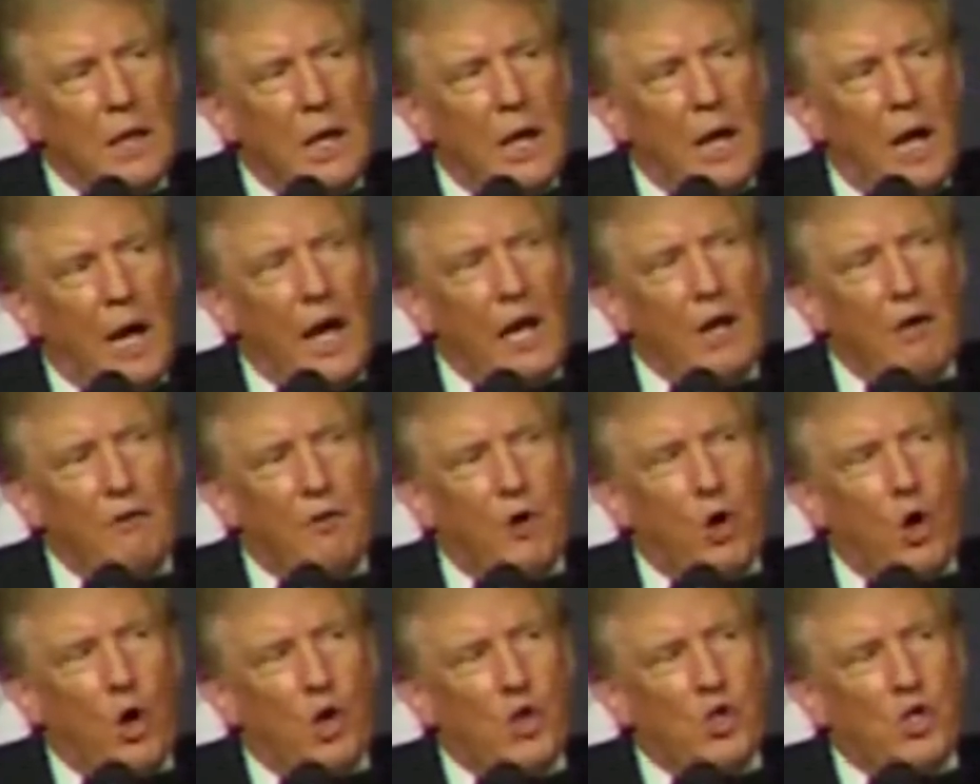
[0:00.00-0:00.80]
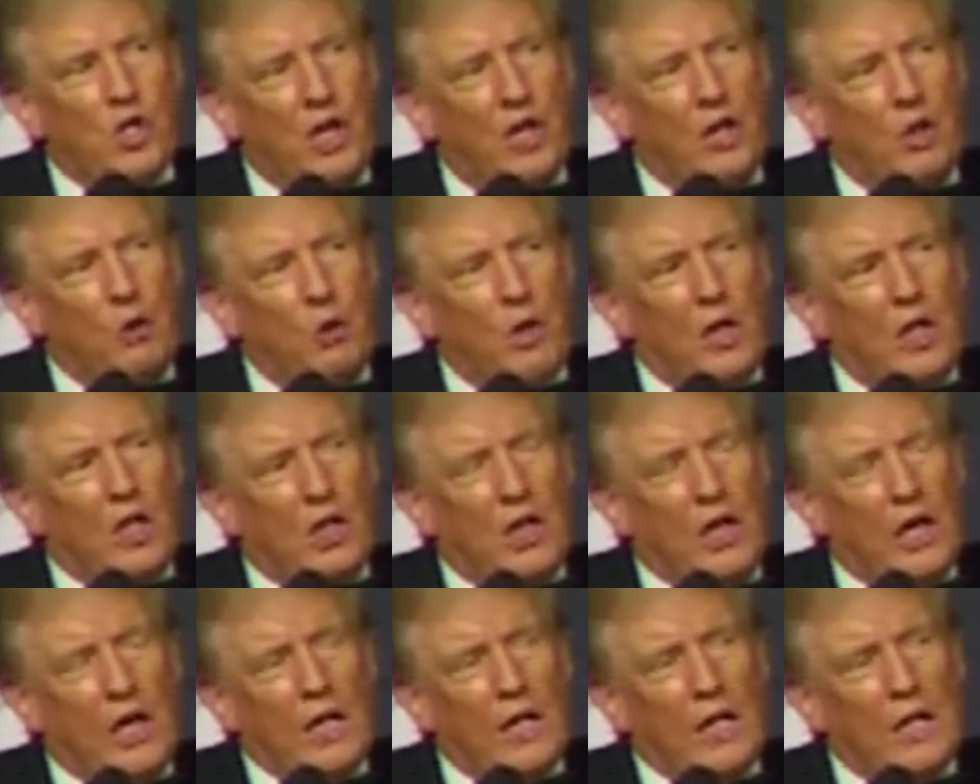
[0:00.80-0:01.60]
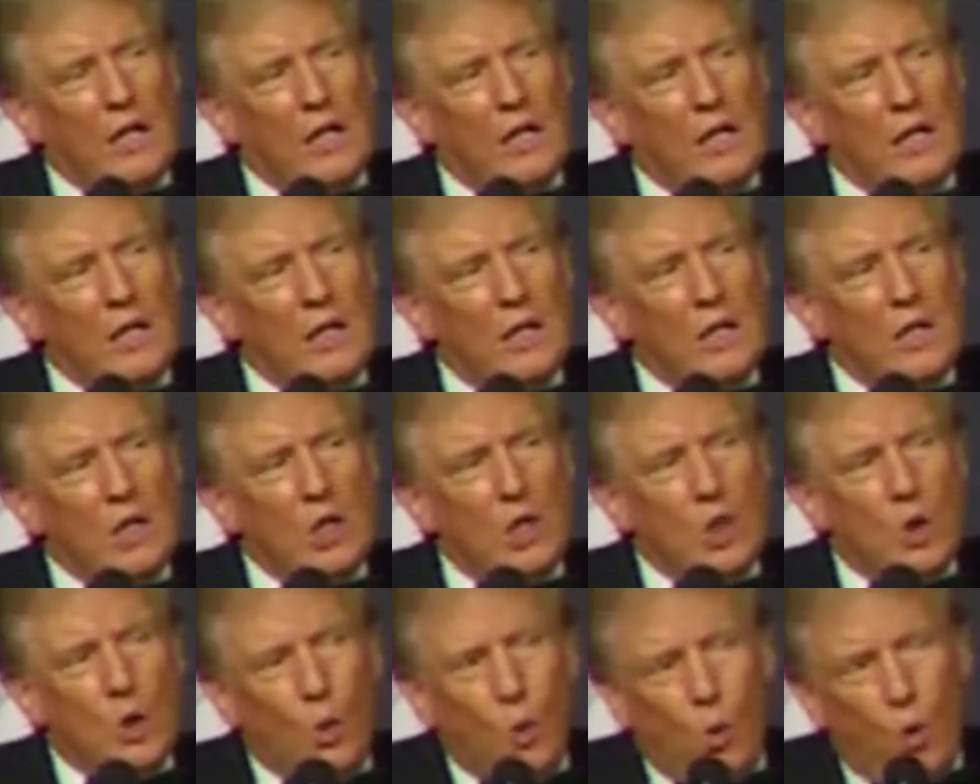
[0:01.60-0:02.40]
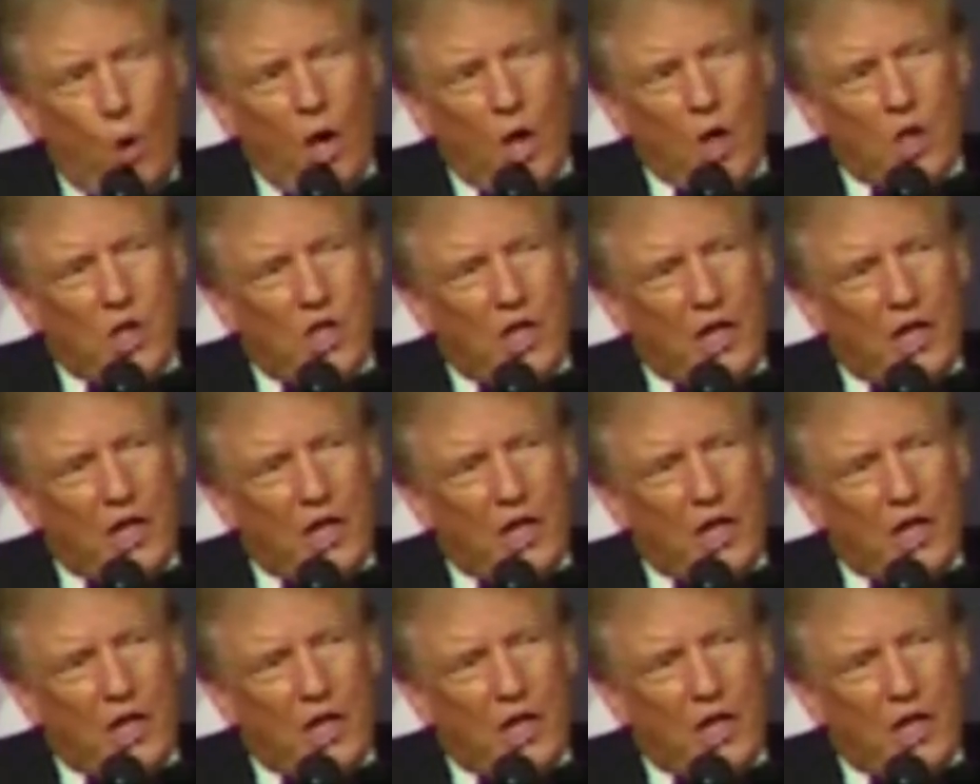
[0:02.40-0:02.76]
And of course, Hillary Clinton, where